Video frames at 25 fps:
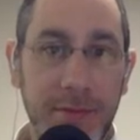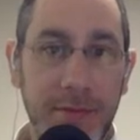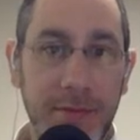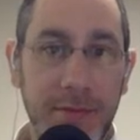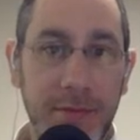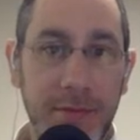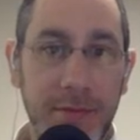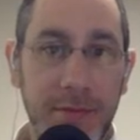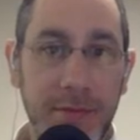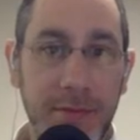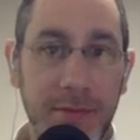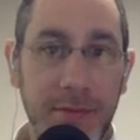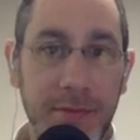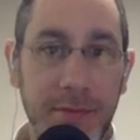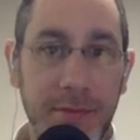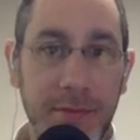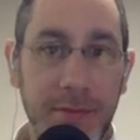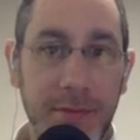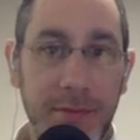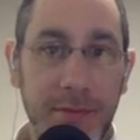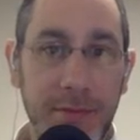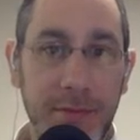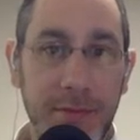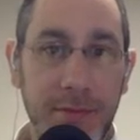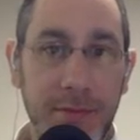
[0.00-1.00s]

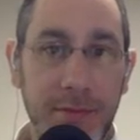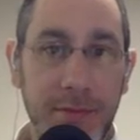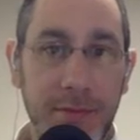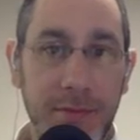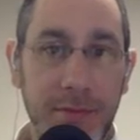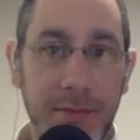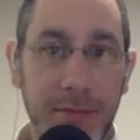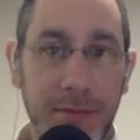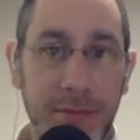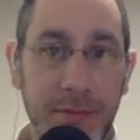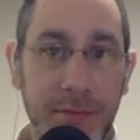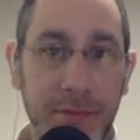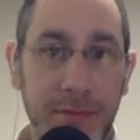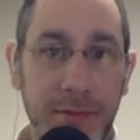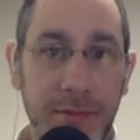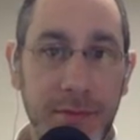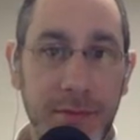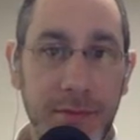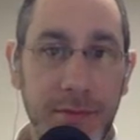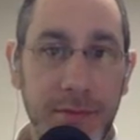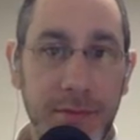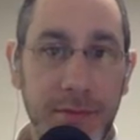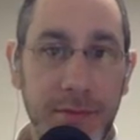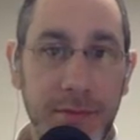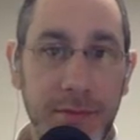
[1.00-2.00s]

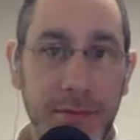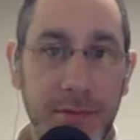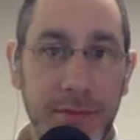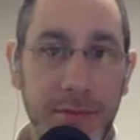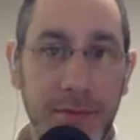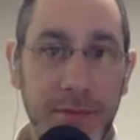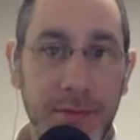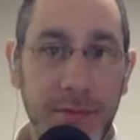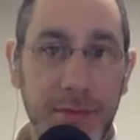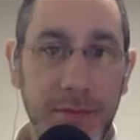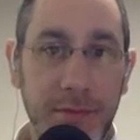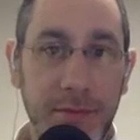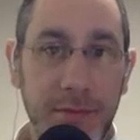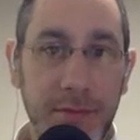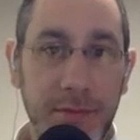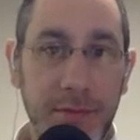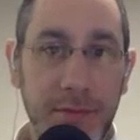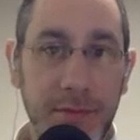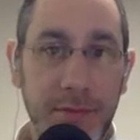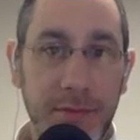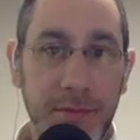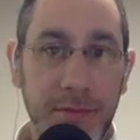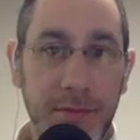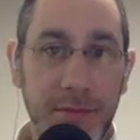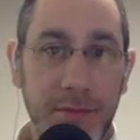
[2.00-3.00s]

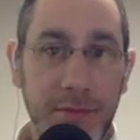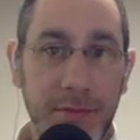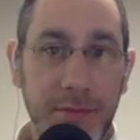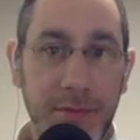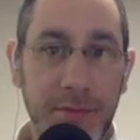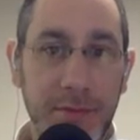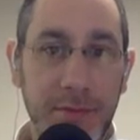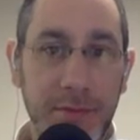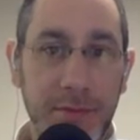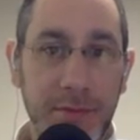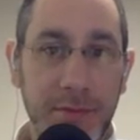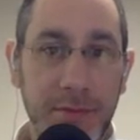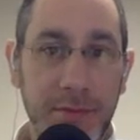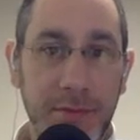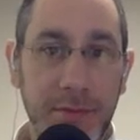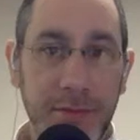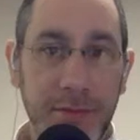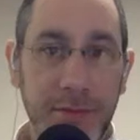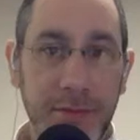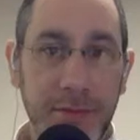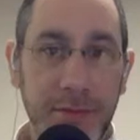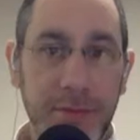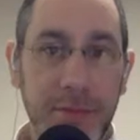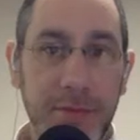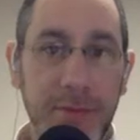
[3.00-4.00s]

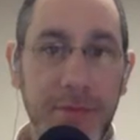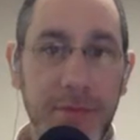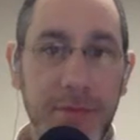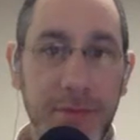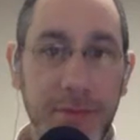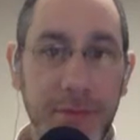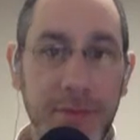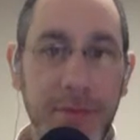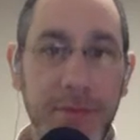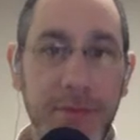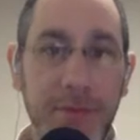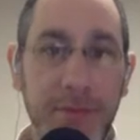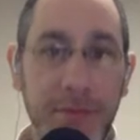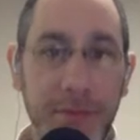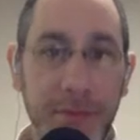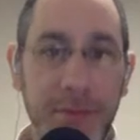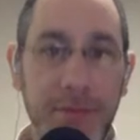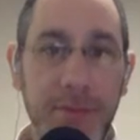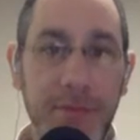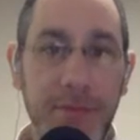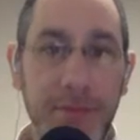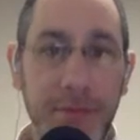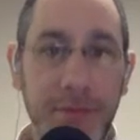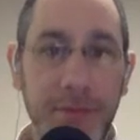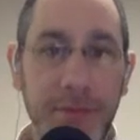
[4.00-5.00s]

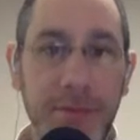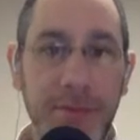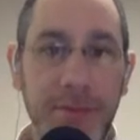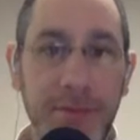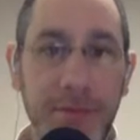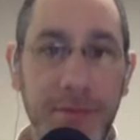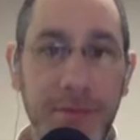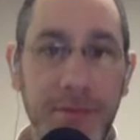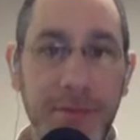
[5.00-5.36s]
No words are spoken by the person on screen.